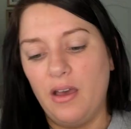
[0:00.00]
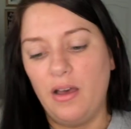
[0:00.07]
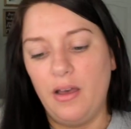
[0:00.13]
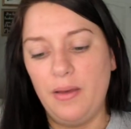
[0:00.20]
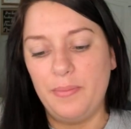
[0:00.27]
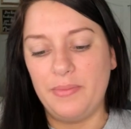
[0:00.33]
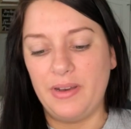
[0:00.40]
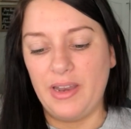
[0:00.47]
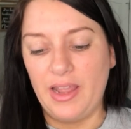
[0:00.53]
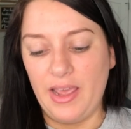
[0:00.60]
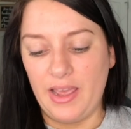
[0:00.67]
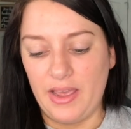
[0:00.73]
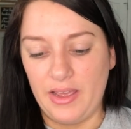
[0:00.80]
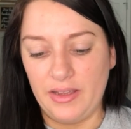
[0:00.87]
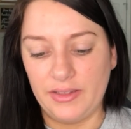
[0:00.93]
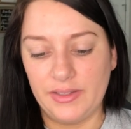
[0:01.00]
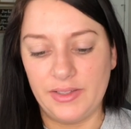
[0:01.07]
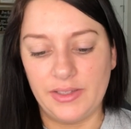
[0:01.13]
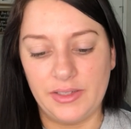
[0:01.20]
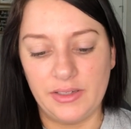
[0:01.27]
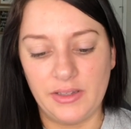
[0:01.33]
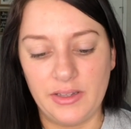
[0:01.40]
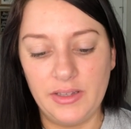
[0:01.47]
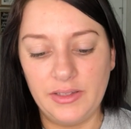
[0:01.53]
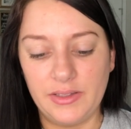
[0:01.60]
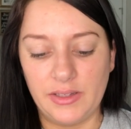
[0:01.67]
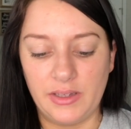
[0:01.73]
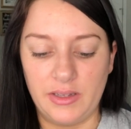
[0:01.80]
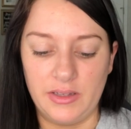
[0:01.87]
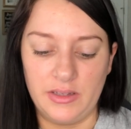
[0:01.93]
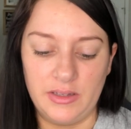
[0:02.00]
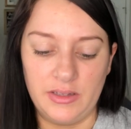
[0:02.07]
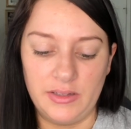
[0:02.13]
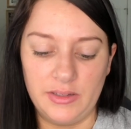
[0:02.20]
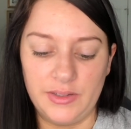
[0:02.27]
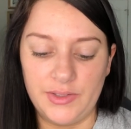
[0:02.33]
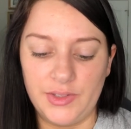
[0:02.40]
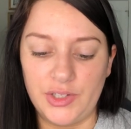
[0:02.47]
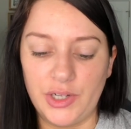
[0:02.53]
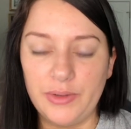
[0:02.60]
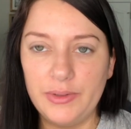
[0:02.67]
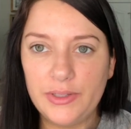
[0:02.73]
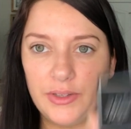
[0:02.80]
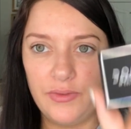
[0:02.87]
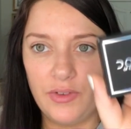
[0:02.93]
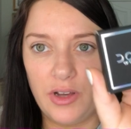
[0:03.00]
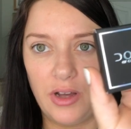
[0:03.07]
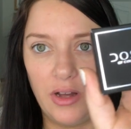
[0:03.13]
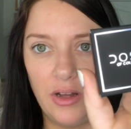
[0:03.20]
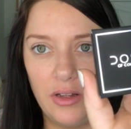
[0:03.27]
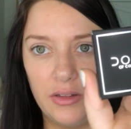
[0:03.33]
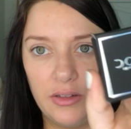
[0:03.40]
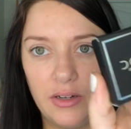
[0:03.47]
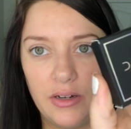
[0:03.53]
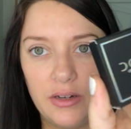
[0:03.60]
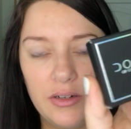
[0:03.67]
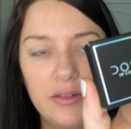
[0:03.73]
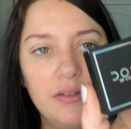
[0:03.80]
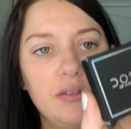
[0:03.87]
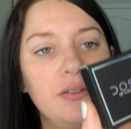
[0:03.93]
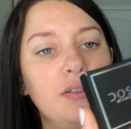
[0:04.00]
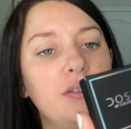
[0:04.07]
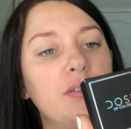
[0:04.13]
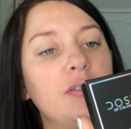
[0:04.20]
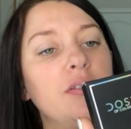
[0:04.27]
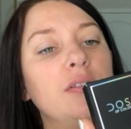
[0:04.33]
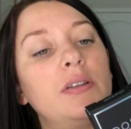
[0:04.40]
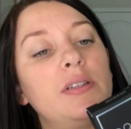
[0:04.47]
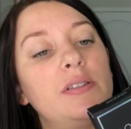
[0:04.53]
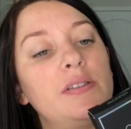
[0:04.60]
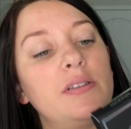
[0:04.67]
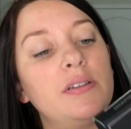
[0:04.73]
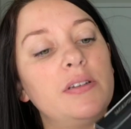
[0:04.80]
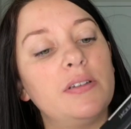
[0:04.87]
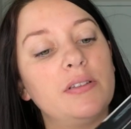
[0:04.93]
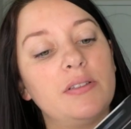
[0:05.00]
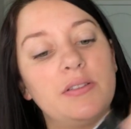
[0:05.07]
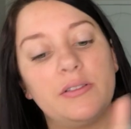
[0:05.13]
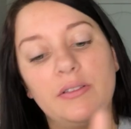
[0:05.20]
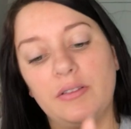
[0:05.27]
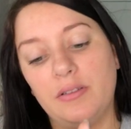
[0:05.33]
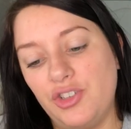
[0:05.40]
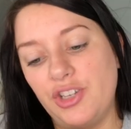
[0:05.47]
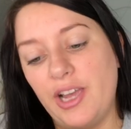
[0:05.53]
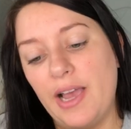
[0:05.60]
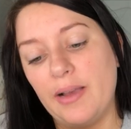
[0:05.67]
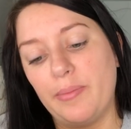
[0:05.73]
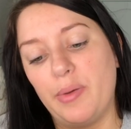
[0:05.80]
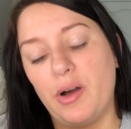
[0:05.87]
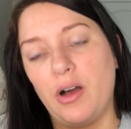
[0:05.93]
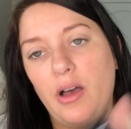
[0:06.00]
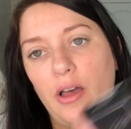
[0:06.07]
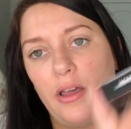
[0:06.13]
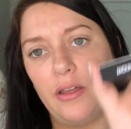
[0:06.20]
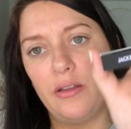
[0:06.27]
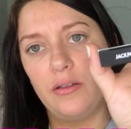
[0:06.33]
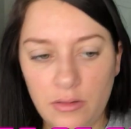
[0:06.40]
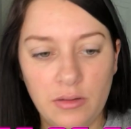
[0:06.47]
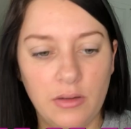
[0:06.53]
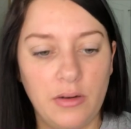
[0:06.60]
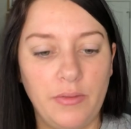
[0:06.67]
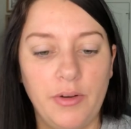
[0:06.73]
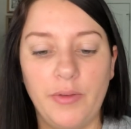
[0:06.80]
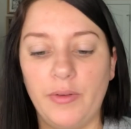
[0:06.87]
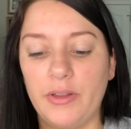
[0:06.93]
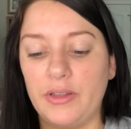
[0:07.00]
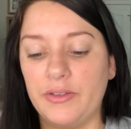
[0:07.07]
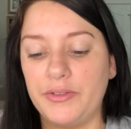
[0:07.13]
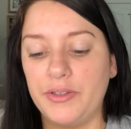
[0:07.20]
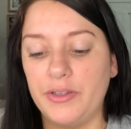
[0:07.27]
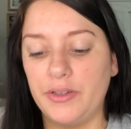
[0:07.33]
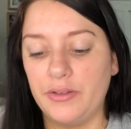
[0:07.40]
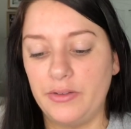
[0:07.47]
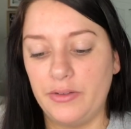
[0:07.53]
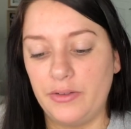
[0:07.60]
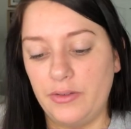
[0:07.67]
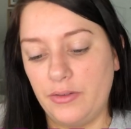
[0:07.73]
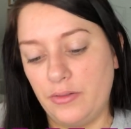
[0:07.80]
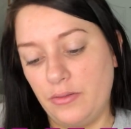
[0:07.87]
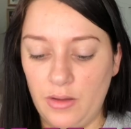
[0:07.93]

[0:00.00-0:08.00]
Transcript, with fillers: up next, this is Dose of Colors is this? Jackpot. I don't know what this is.